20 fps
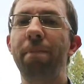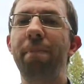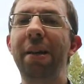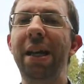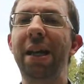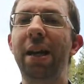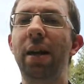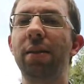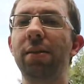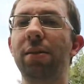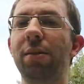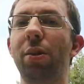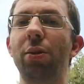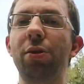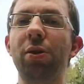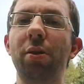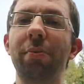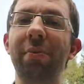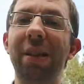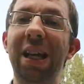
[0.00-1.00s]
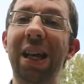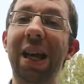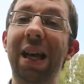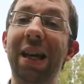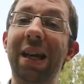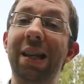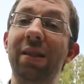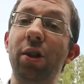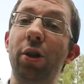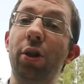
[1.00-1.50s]
Being on social media
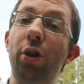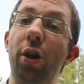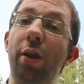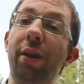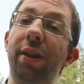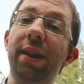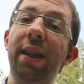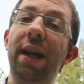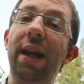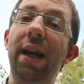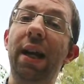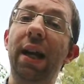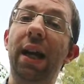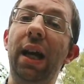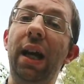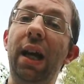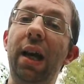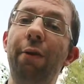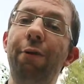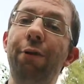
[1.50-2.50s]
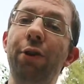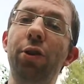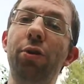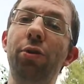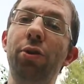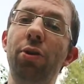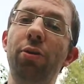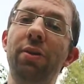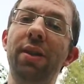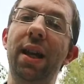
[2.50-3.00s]
is a good thing if you
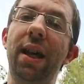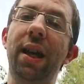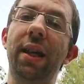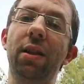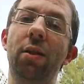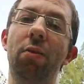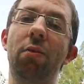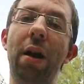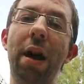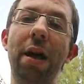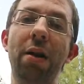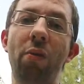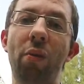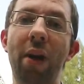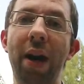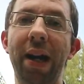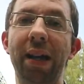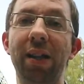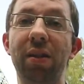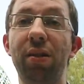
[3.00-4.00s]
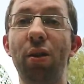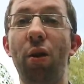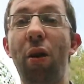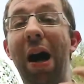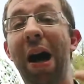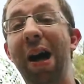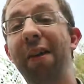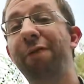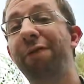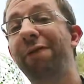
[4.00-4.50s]
use it in the right way. So
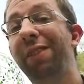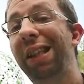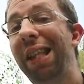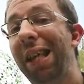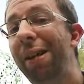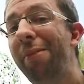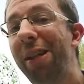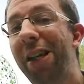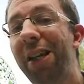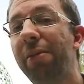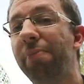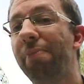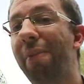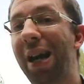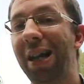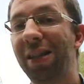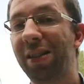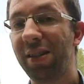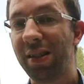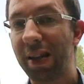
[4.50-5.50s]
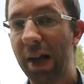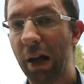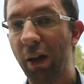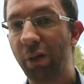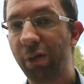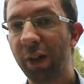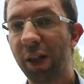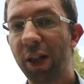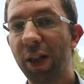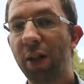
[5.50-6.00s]
I've limited
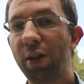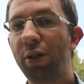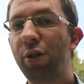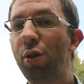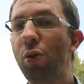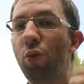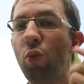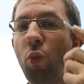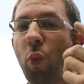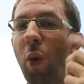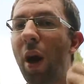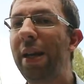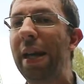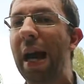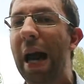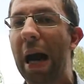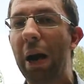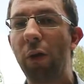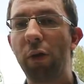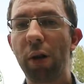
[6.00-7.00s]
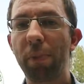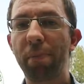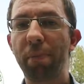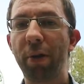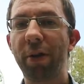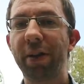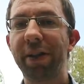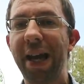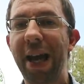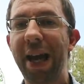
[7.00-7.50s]
myself to 1 hour
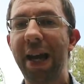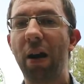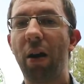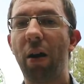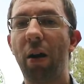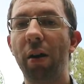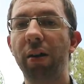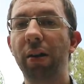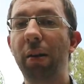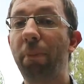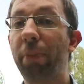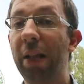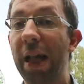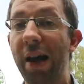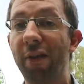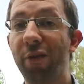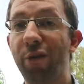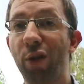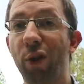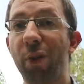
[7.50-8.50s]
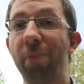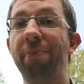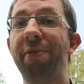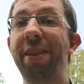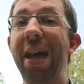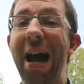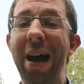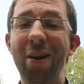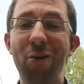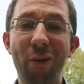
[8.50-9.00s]
per day on the platform.
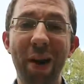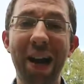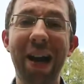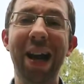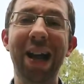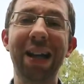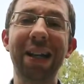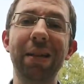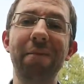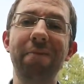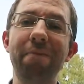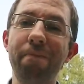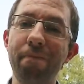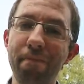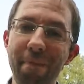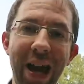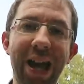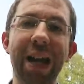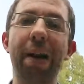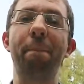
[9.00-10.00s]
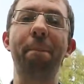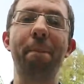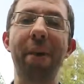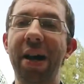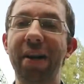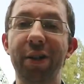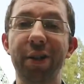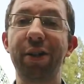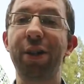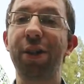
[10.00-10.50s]
That way I can make
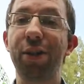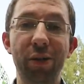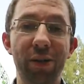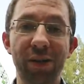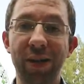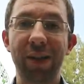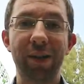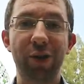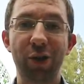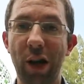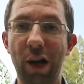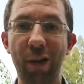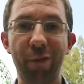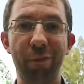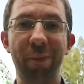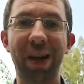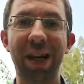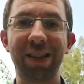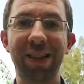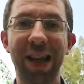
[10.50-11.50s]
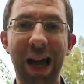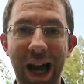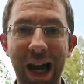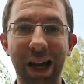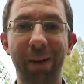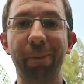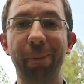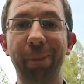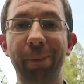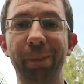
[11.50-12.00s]
better usage of my
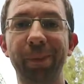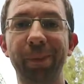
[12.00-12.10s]
time.